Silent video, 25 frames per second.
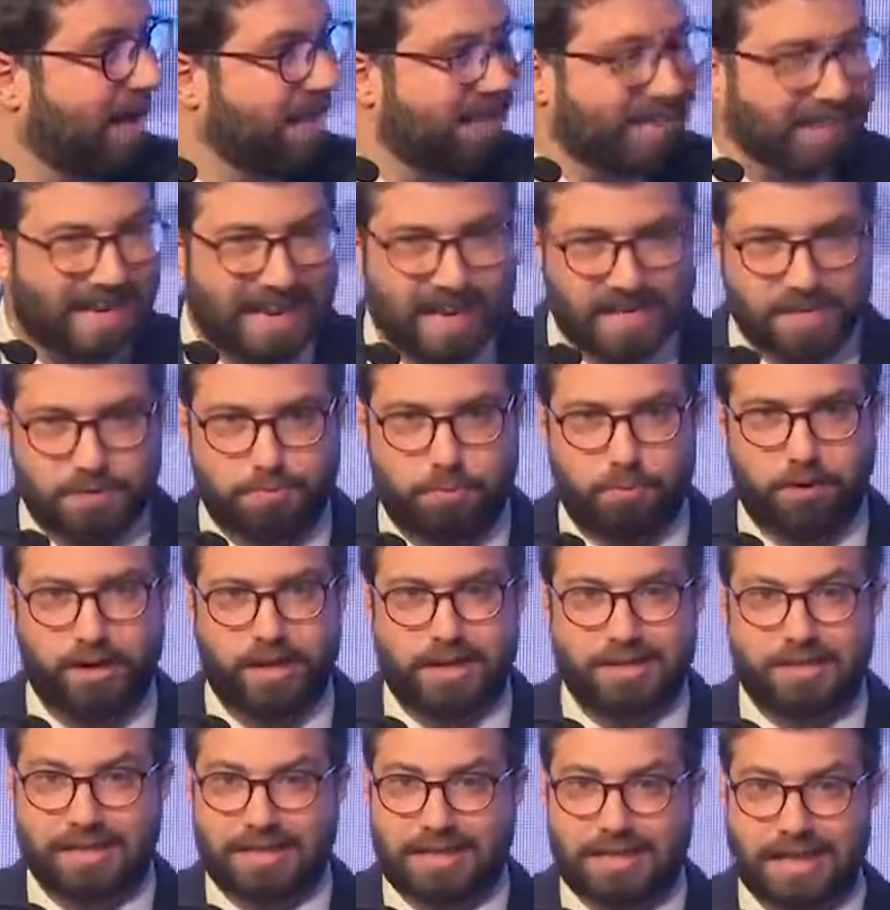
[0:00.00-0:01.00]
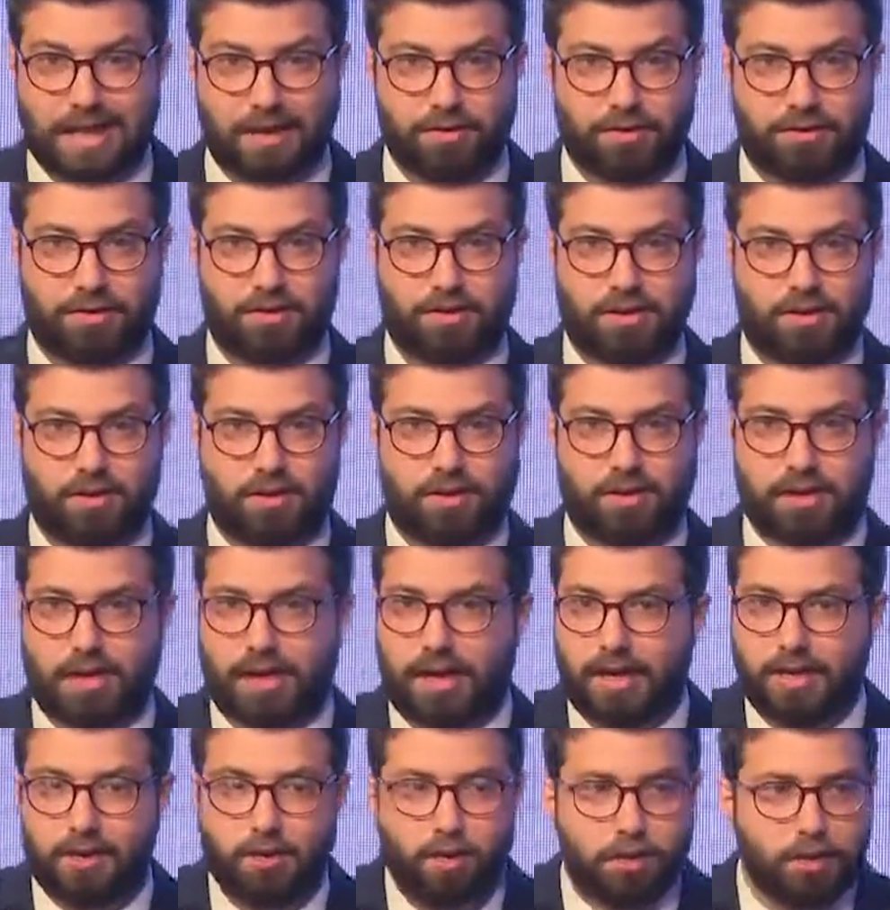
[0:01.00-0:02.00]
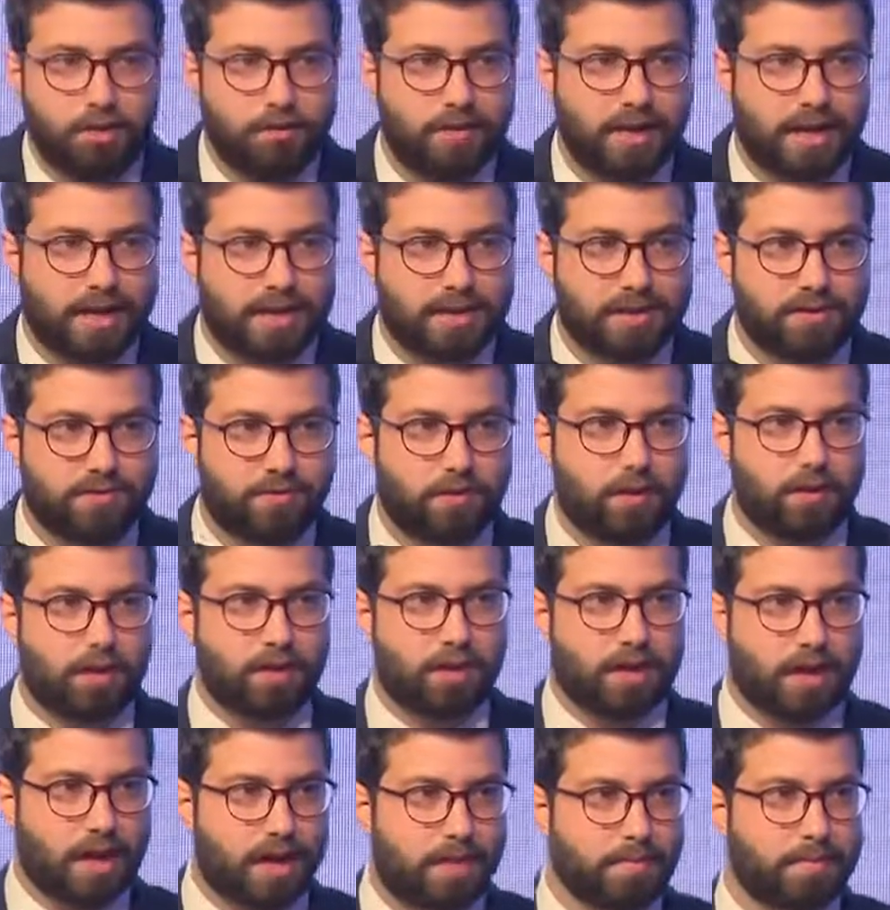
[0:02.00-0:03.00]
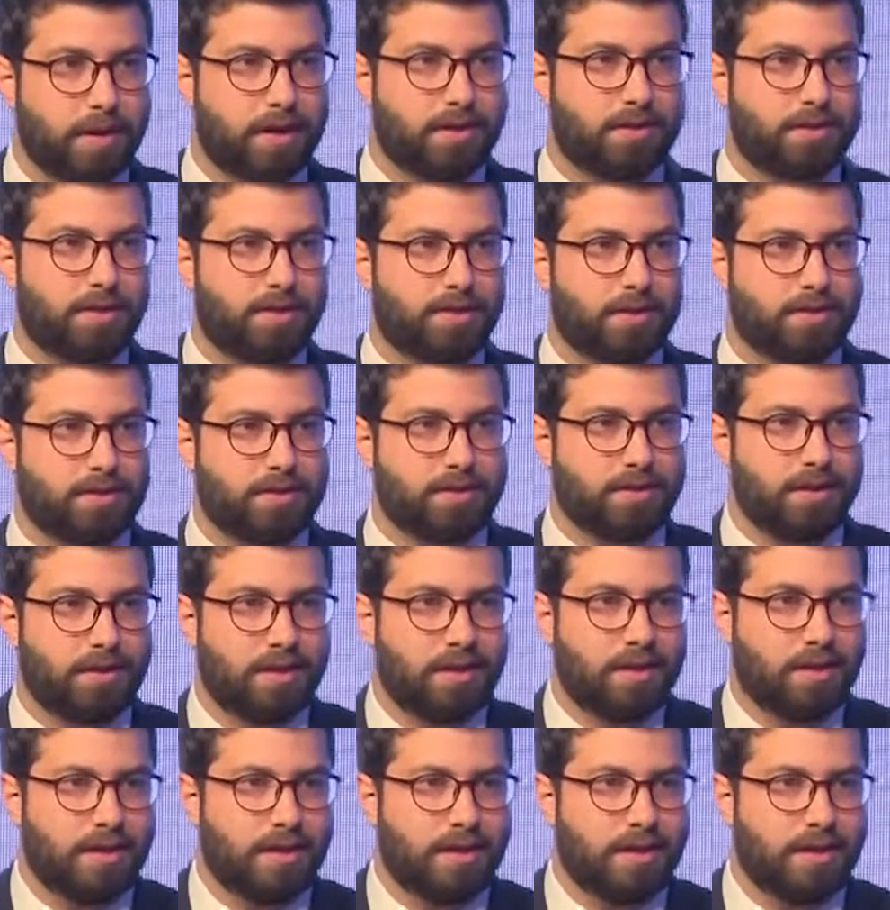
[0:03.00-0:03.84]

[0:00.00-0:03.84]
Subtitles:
The last point is cloud. I know you guys have heard a lot about this.